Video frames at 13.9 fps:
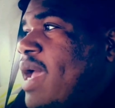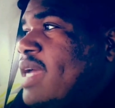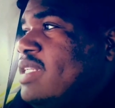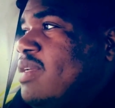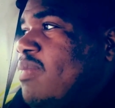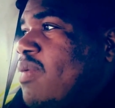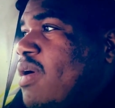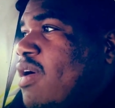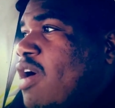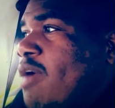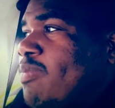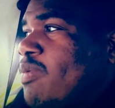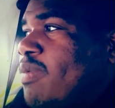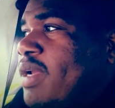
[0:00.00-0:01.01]
basketball
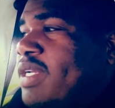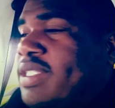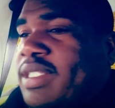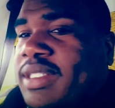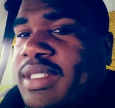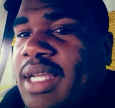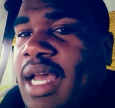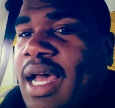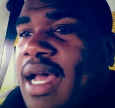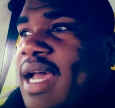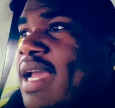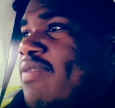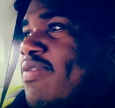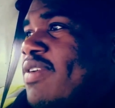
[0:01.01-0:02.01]
operations
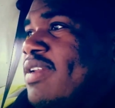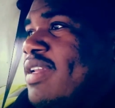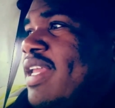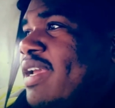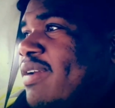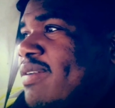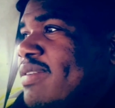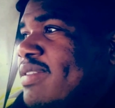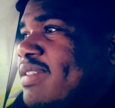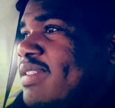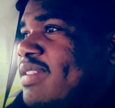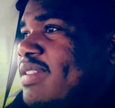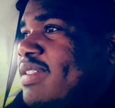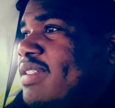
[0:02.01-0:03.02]
guy for the
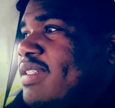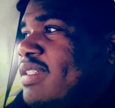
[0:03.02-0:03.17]
Lakers